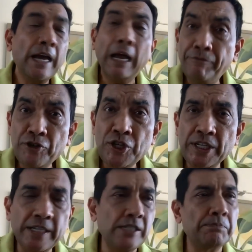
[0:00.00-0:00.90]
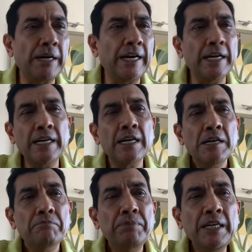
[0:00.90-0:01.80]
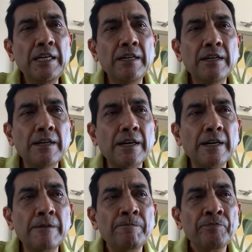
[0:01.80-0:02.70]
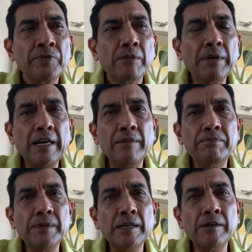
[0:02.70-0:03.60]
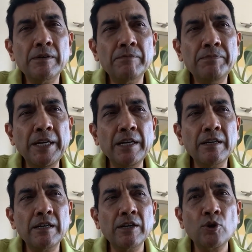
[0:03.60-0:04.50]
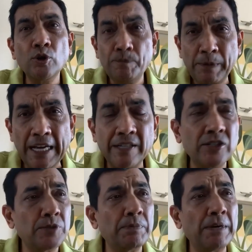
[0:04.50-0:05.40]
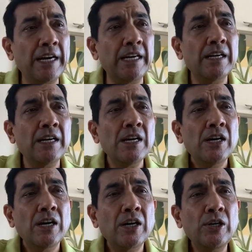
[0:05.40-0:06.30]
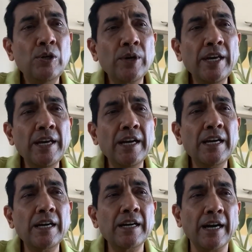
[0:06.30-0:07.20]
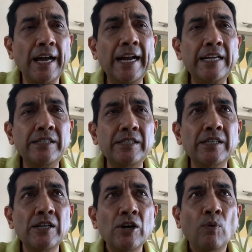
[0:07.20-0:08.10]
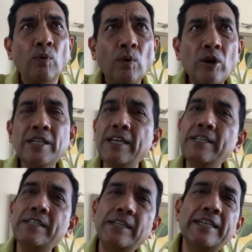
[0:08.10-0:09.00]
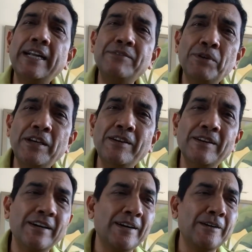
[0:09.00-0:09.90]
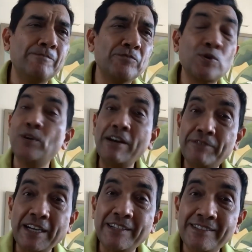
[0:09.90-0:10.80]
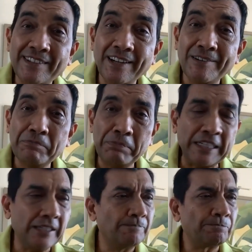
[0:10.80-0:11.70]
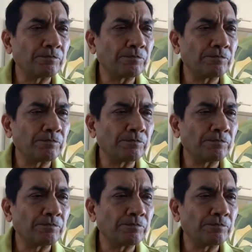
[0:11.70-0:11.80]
efficient, by being by uh, being uh, good planners, by uh, looking at what is it that we could have done better.